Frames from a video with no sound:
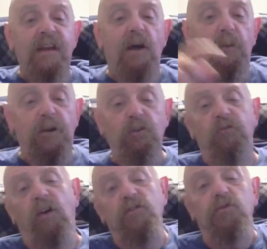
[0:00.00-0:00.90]
I want to do
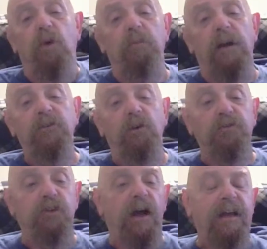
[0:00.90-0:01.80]
virtual
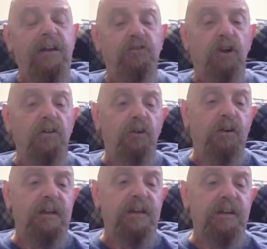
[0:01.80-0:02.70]
bundles, so I got to start
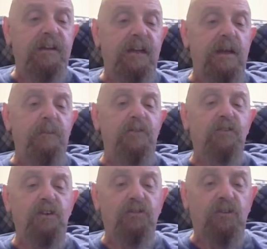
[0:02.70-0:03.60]
looking at
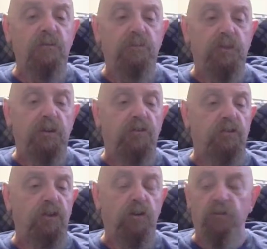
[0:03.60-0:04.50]
images
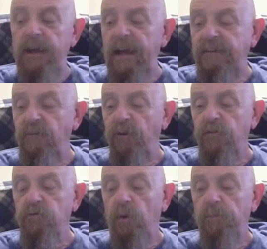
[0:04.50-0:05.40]
to create the
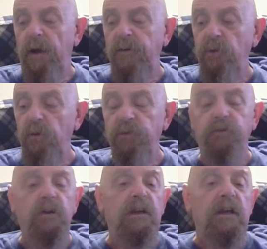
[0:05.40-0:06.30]
virtual
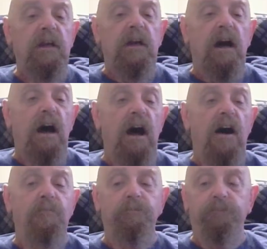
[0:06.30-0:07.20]
bundles.
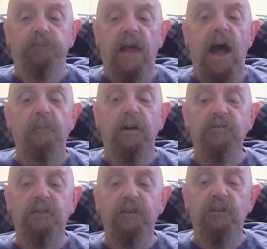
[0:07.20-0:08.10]
How
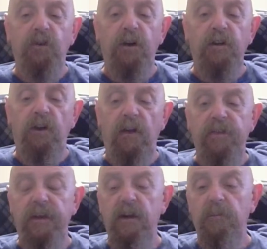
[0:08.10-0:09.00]
much inventory do I
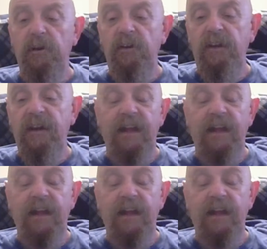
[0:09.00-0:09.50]
think I'm going to need?